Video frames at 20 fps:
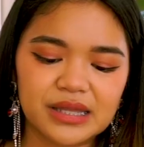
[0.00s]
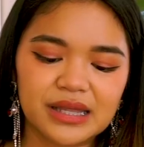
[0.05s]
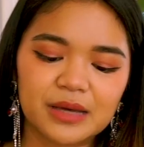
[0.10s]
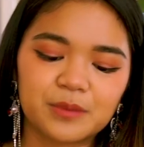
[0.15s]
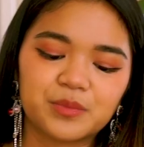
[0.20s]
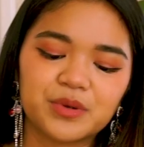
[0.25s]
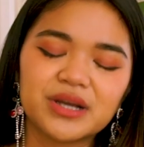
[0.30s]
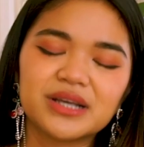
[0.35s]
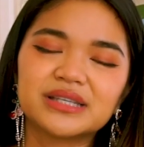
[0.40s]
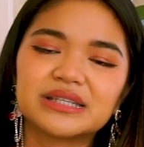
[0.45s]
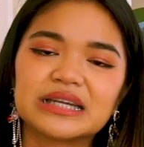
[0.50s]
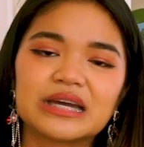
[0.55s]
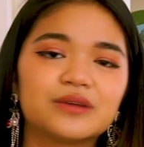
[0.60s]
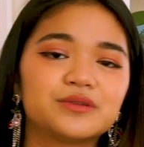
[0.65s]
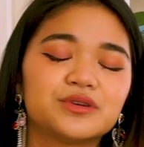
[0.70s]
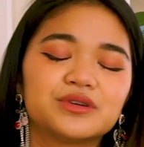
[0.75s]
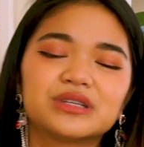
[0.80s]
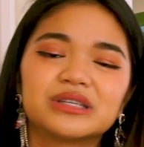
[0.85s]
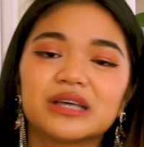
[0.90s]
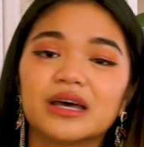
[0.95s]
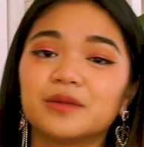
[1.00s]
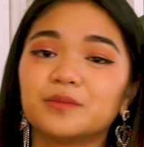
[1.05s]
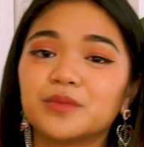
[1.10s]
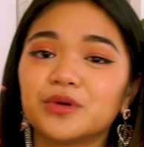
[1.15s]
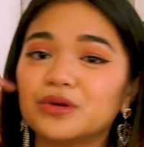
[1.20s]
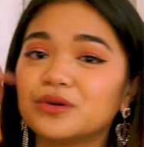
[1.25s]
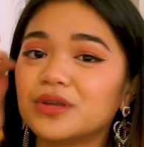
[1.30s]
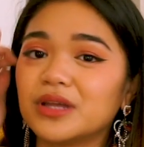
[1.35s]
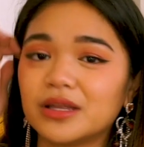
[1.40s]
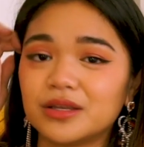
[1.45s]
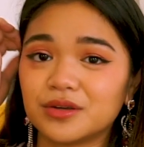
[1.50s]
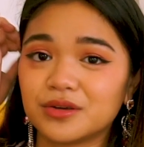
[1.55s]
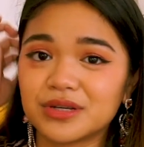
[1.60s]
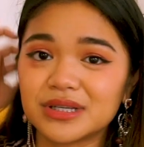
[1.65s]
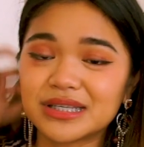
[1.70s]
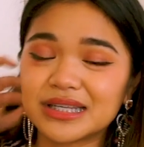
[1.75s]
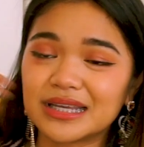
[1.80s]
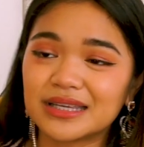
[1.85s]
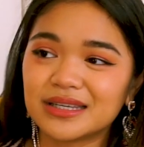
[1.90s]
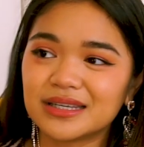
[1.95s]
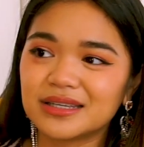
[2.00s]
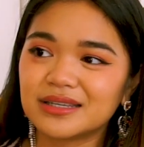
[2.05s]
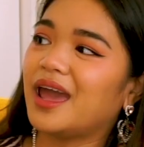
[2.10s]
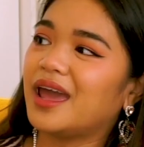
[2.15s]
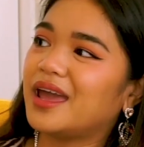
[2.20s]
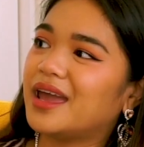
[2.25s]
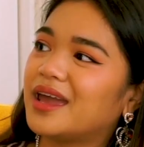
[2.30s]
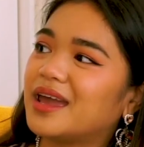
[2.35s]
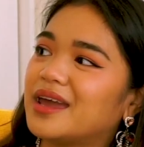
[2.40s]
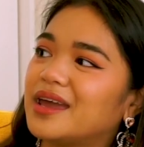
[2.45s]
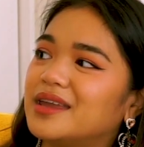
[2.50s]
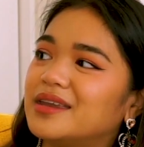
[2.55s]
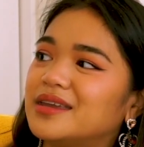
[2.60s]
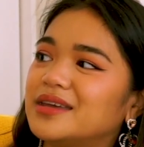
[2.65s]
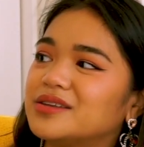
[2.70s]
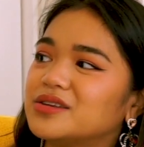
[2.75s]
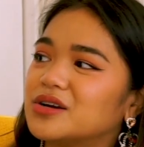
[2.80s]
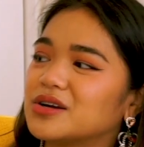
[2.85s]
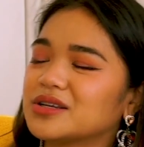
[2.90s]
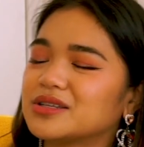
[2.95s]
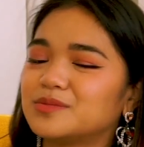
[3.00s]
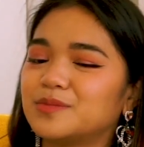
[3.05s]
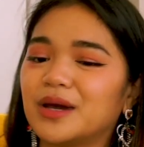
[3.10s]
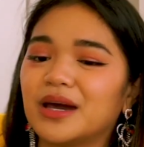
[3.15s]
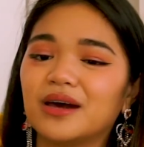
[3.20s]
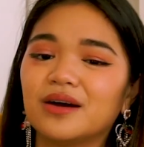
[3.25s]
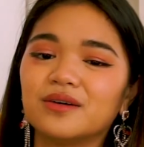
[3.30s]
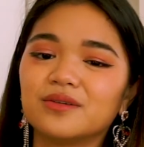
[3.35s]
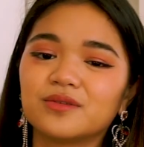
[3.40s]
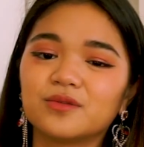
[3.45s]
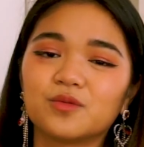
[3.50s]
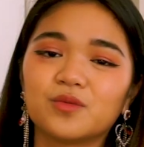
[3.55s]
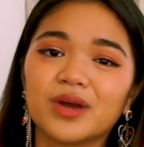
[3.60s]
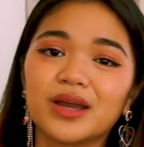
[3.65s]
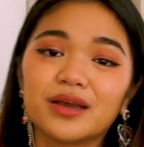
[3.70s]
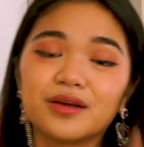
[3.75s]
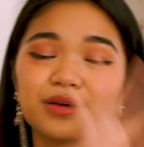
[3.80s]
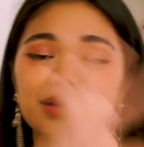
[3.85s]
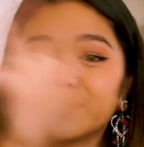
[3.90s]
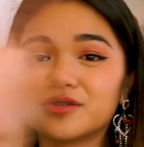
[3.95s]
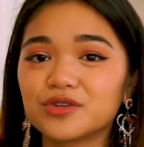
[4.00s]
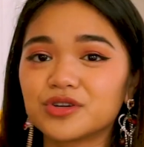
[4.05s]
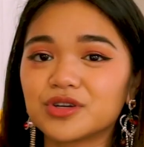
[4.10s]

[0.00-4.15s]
like breaks down your sun, moon, and your ascendant, and it talks about where in your